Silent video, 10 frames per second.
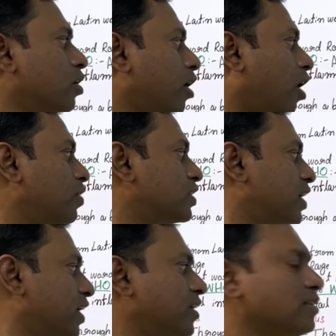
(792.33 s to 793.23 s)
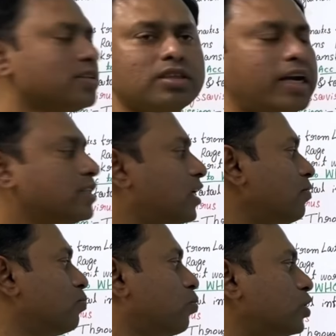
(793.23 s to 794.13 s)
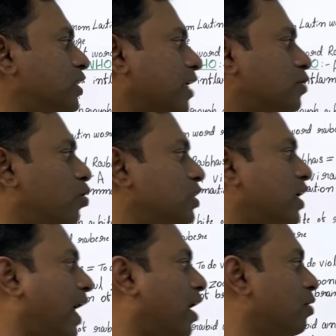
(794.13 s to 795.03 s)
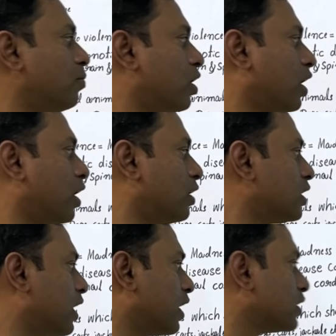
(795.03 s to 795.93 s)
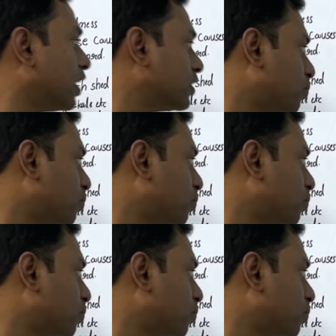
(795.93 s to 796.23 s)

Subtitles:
Now we'll study that is the post-exposure that is a